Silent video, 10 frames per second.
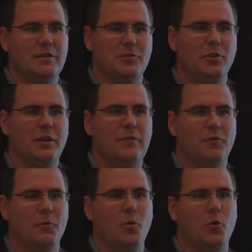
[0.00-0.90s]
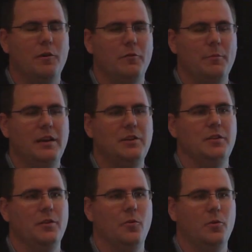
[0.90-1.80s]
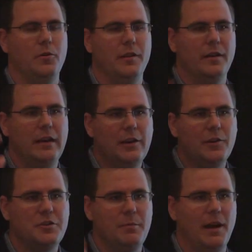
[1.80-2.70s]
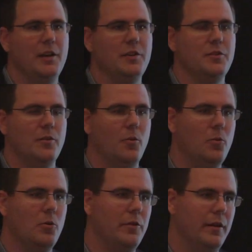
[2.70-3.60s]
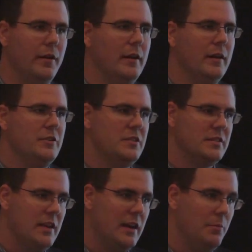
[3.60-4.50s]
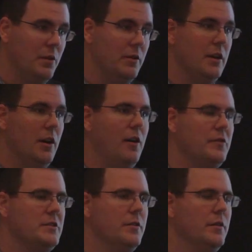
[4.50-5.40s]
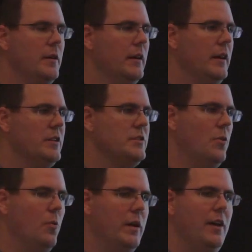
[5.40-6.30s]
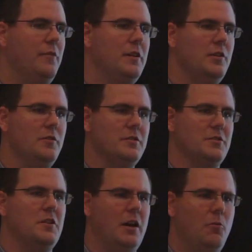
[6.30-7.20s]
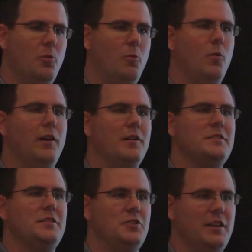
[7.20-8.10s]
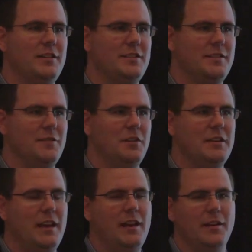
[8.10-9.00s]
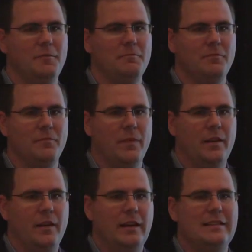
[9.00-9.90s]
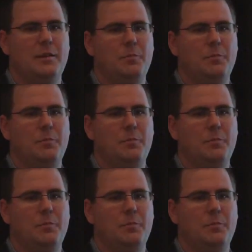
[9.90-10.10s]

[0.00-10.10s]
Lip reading: is looking for more information, or the energy manager, or the sustainability officer. And so what we have to do is look at, well, where is the genesis of the data? And